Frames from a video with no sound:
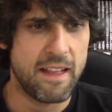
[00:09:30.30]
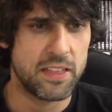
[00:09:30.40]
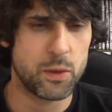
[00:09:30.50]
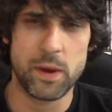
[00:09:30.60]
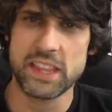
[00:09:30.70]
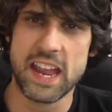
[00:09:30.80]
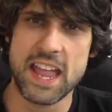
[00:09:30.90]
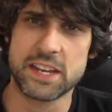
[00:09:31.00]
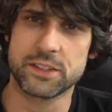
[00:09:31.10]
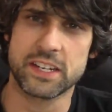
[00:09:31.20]
the way they
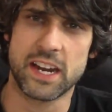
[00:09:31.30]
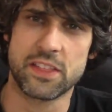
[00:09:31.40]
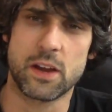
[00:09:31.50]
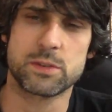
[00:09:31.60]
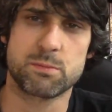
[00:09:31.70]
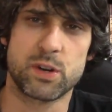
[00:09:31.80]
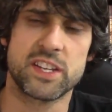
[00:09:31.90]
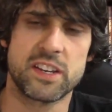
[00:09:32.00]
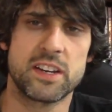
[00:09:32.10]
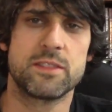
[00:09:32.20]
handled it, I thought was pretty
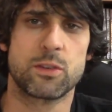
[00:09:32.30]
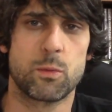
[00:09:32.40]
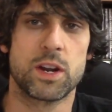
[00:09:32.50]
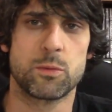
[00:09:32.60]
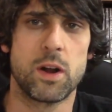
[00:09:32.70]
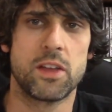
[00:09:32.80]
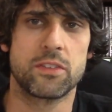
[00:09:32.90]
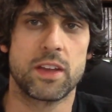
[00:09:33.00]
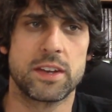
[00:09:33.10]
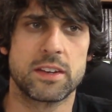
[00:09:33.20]
good for what it
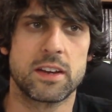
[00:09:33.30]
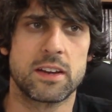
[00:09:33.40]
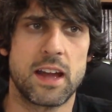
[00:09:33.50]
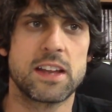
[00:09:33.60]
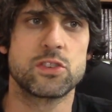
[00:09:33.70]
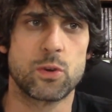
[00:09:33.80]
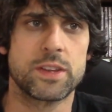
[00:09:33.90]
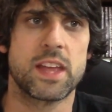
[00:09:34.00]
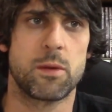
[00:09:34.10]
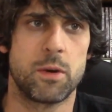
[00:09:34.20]
was, and uh, I
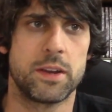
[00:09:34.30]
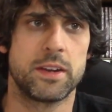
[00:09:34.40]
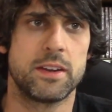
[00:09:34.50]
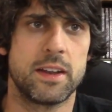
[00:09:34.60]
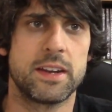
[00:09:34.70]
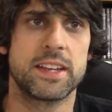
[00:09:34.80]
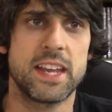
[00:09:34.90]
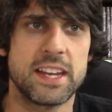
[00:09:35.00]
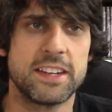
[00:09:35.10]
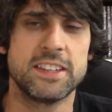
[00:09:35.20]
enjoyed that one. And
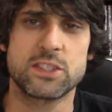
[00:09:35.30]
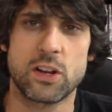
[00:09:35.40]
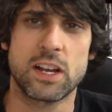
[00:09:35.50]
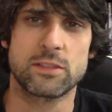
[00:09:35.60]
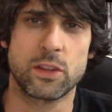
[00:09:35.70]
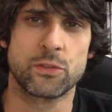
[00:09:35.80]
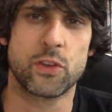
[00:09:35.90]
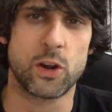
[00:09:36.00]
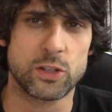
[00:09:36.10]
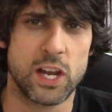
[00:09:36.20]
again, these all have little
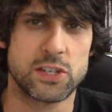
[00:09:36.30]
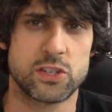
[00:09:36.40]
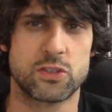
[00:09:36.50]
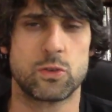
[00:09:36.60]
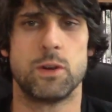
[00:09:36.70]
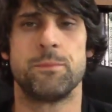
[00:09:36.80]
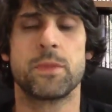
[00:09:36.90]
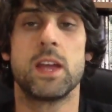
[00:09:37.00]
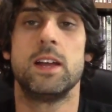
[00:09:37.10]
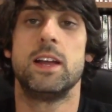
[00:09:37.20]
dark touches to them.
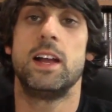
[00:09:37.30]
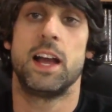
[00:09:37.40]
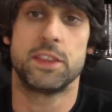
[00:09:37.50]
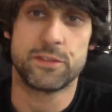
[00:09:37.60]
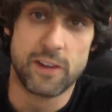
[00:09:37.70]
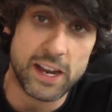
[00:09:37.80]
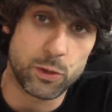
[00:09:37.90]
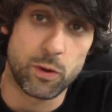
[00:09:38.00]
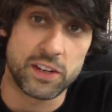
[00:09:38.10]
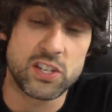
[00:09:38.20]
And the
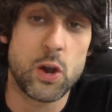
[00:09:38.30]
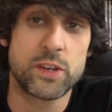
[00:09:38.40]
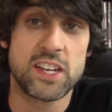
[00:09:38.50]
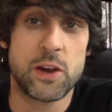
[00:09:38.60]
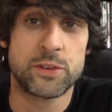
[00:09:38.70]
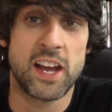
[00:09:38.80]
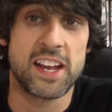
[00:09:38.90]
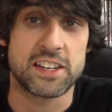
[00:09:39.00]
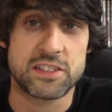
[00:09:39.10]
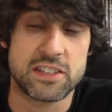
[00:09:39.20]
final one, Tokyo
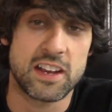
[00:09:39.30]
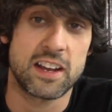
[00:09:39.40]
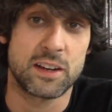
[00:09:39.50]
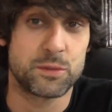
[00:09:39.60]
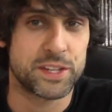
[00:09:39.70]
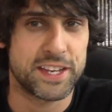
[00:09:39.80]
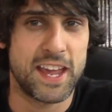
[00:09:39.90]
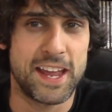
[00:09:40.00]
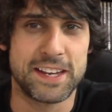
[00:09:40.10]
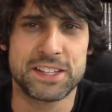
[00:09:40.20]
Knights uh, with a
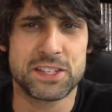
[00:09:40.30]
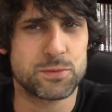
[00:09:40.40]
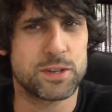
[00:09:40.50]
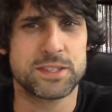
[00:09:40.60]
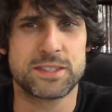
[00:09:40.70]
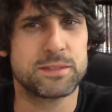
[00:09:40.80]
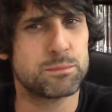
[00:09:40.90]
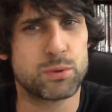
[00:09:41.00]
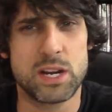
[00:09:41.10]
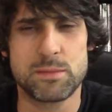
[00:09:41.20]
K. This one's
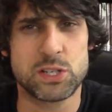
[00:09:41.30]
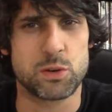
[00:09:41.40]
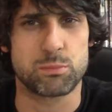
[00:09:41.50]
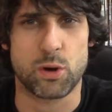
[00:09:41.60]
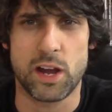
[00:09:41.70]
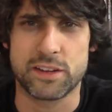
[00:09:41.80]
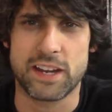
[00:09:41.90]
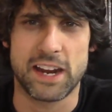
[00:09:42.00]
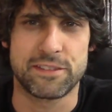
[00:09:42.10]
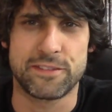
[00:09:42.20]
pretty much a broad
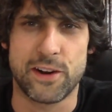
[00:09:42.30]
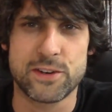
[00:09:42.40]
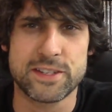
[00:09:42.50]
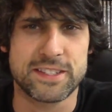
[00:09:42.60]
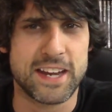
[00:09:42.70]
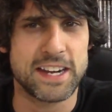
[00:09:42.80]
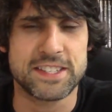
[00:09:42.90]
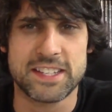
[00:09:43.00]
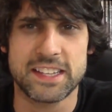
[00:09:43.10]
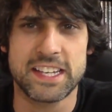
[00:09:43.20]
kind of farce. It's kind of
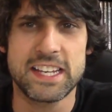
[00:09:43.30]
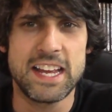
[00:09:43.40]
silly